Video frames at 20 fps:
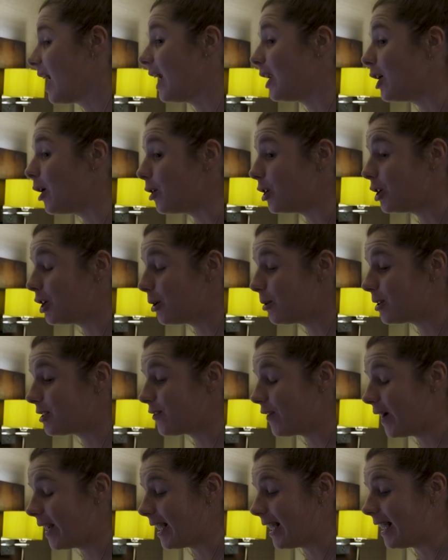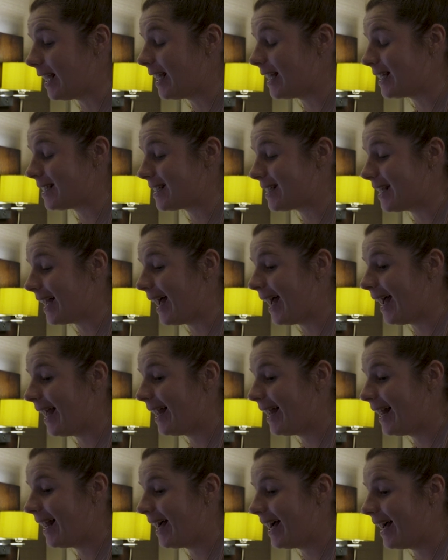I know, you know what's funny is that,
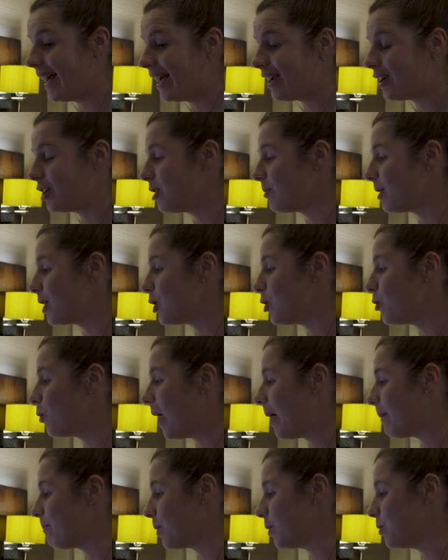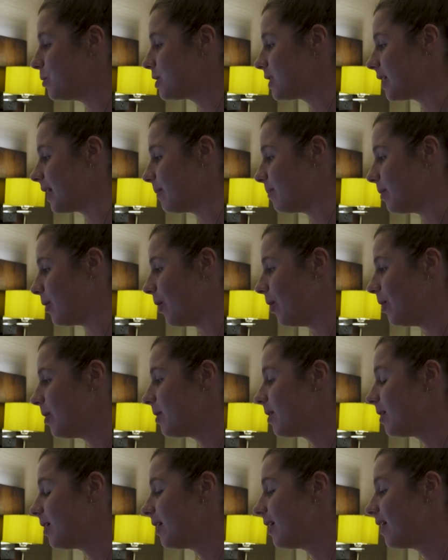you know my new white boots that I
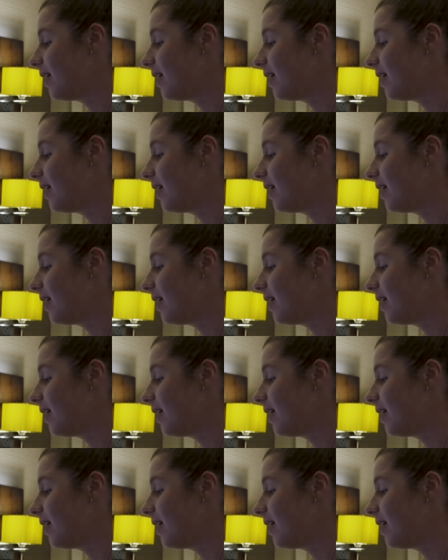bought?